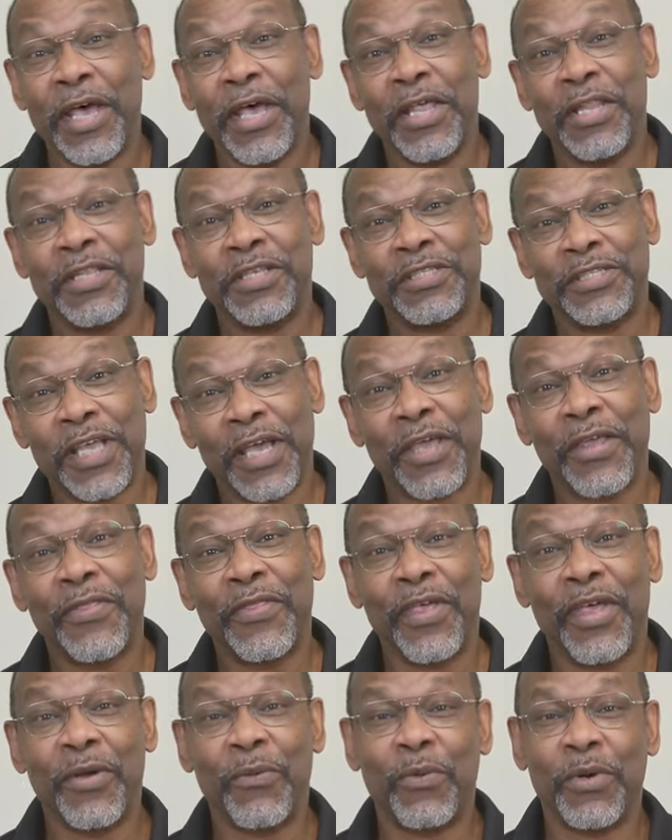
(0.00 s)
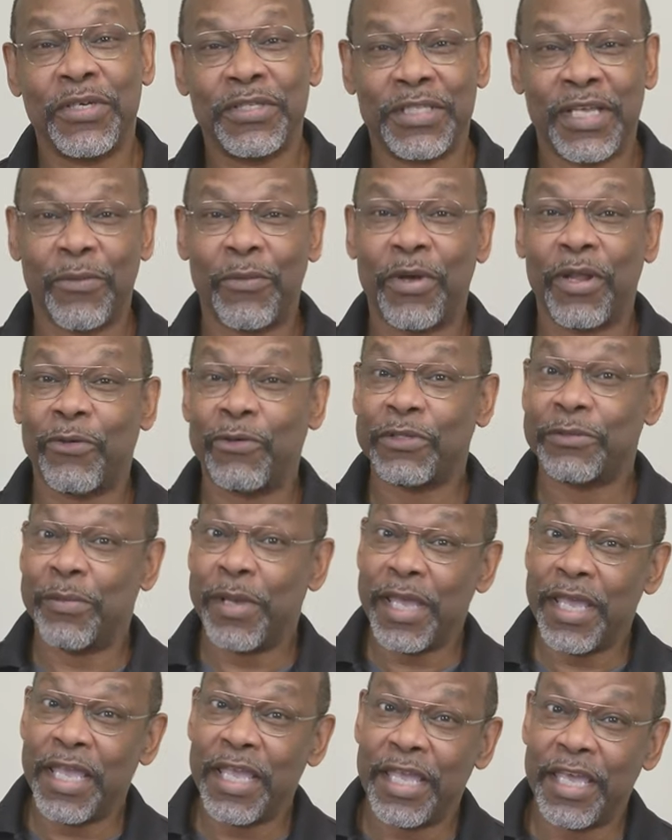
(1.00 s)
The second thing was that when I was
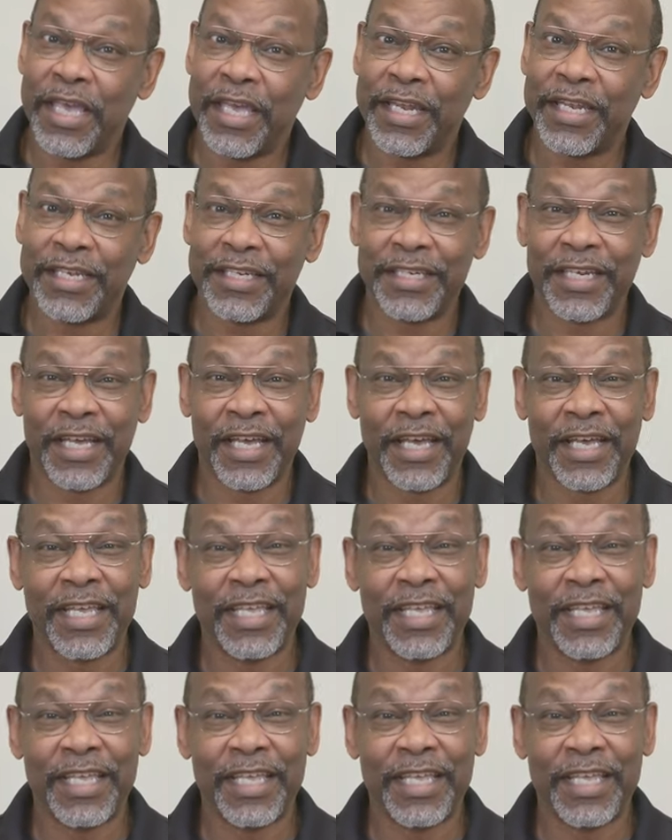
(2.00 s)
making it, uh,